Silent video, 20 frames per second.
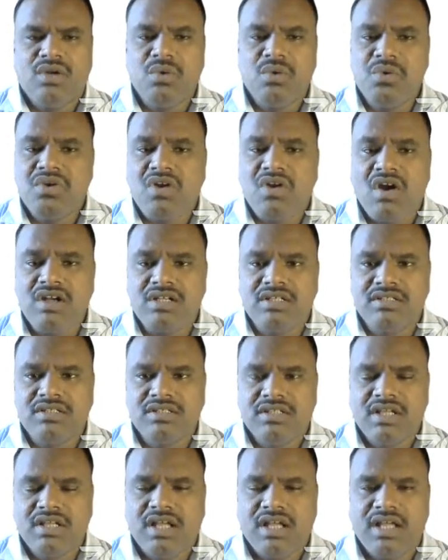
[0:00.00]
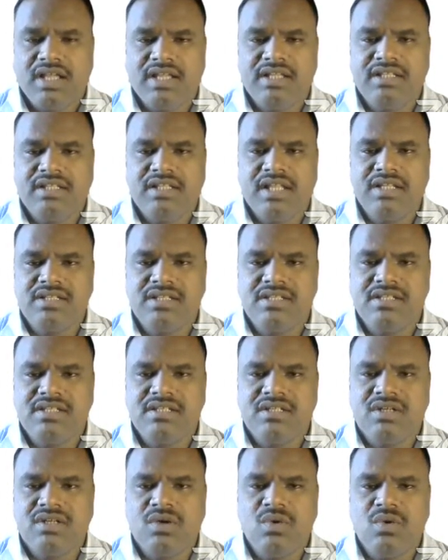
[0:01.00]
rot, and that
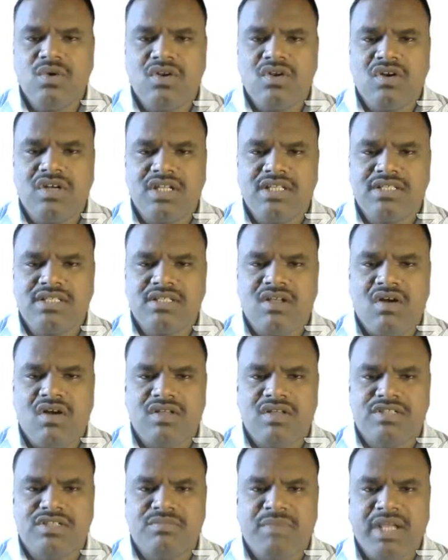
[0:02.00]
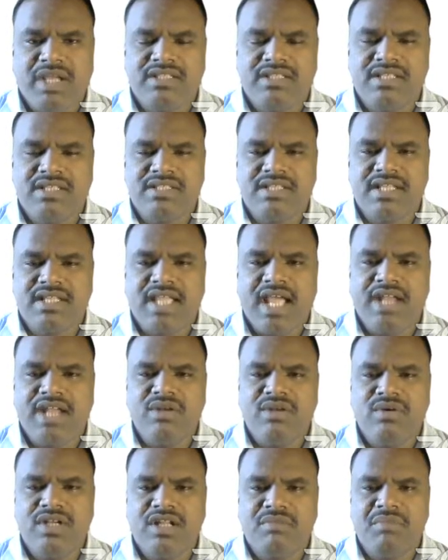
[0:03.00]
root rot is caused by this
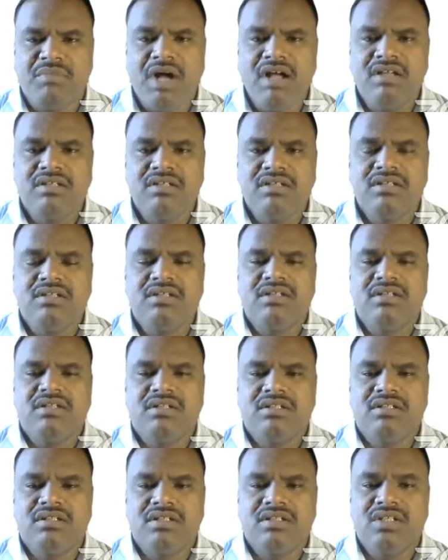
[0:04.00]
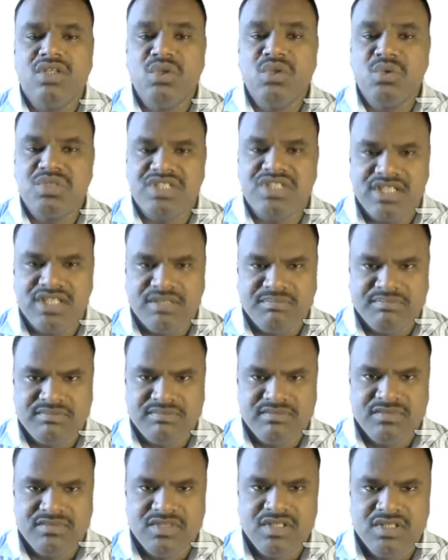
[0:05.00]
Ganoderma lucidum.
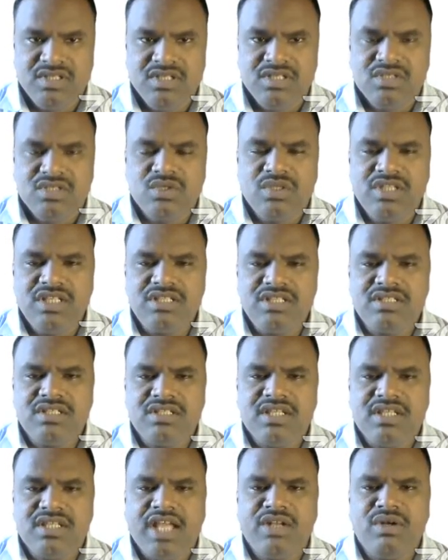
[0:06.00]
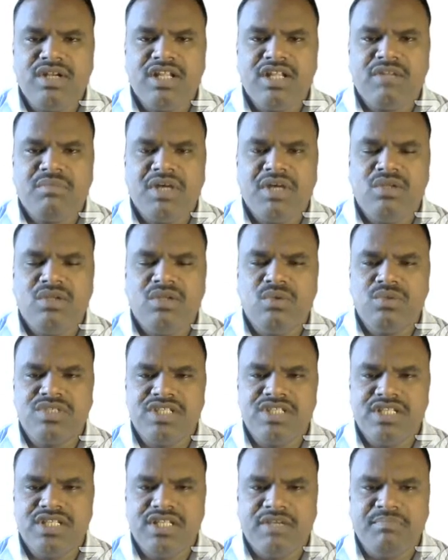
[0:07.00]
So this Ganoderma
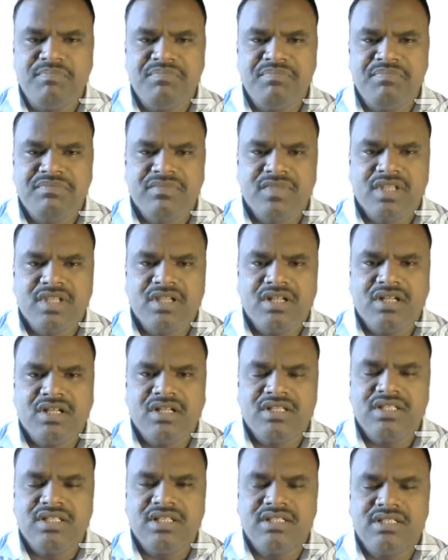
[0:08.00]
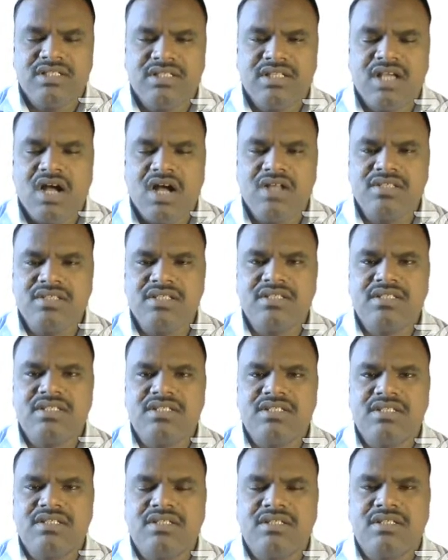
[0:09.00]
lucidum that causes
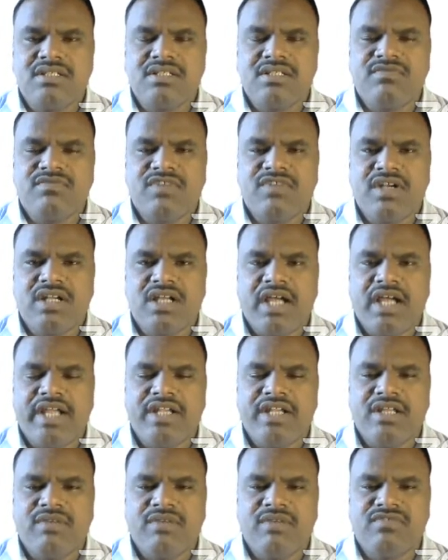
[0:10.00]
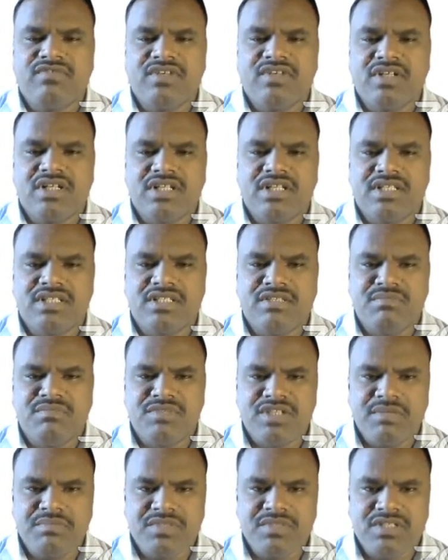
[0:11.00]
a different kind of
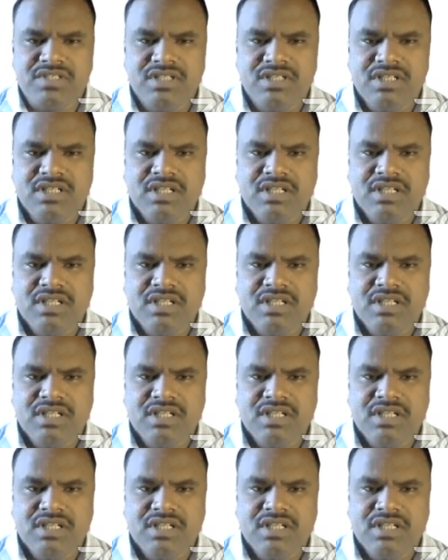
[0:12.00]
symptoms,